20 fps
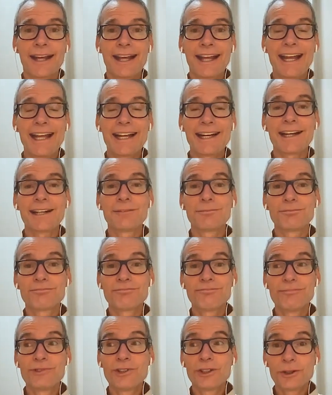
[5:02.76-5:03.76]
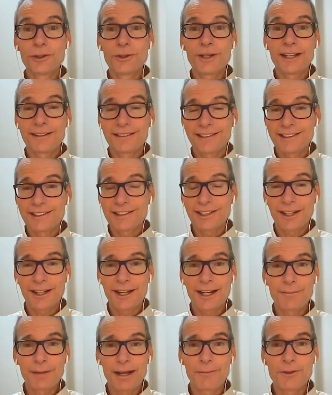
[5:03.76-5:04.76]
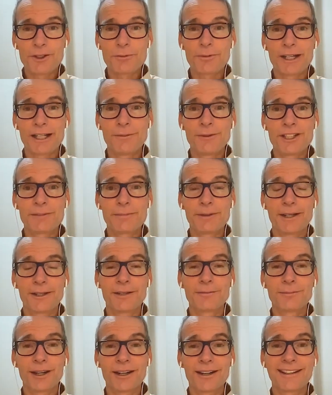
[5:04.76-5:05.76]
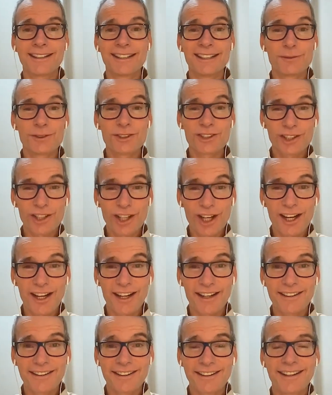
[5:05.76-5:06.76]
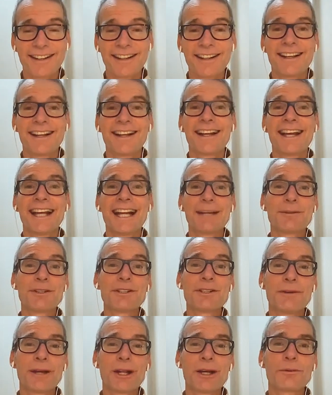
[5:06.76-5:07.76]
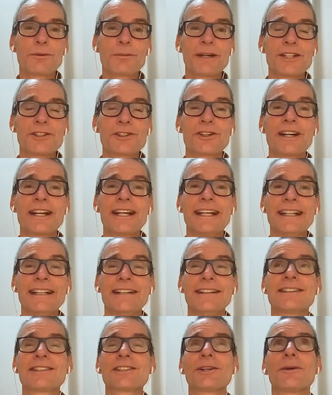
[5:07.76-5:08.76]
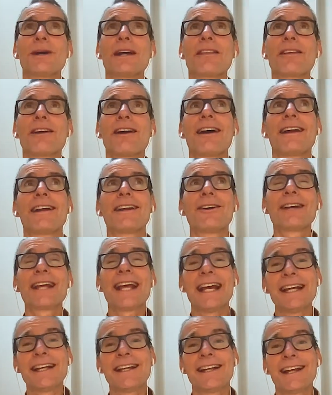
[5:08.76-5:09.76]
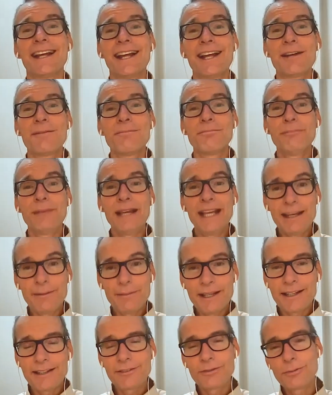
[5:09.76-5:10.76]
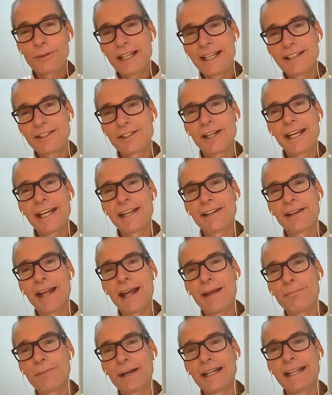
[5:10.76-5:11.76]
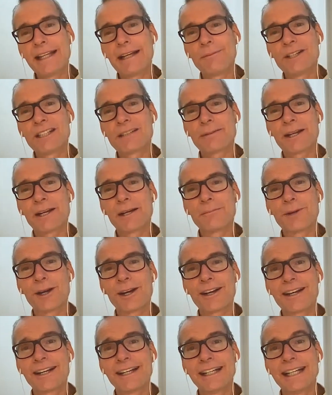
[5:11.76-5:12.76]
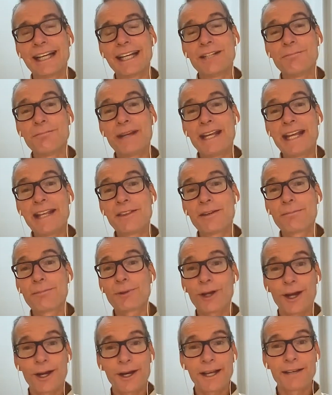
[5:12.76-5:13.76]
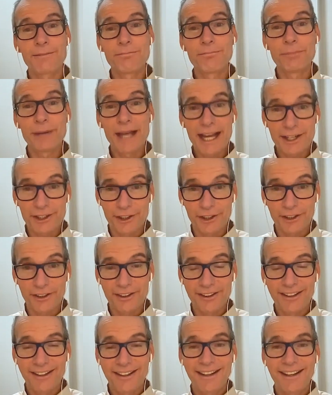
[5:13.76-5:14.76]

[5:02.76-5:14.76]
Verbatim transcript: And I knew at the time how much money we spent on marketing. It was a lot. And I'm a developer by trade. So I thought, okay, maybe if we had taken that money that we spent on marketing and made the product better,